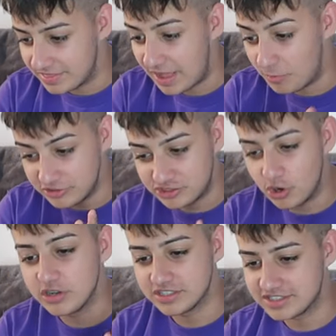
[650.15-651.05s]
that when she
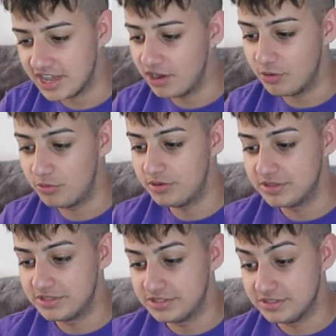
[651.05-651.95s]
got on
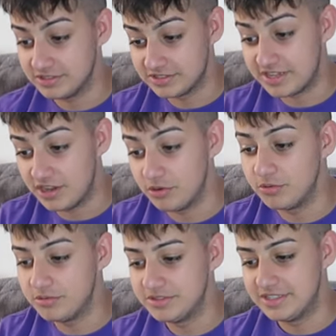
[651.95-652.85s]
the
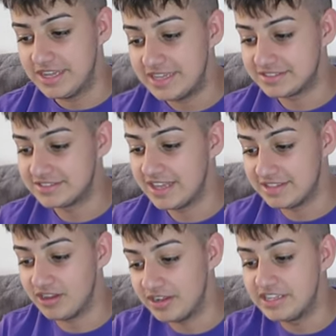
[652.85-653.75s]
scale, it
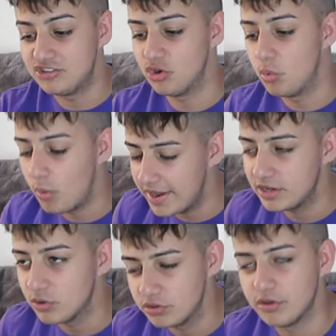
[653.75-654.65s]
said, I need your
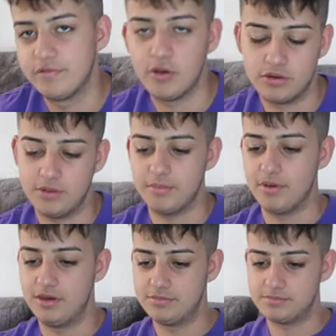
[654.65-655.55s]
weight, not your phone number.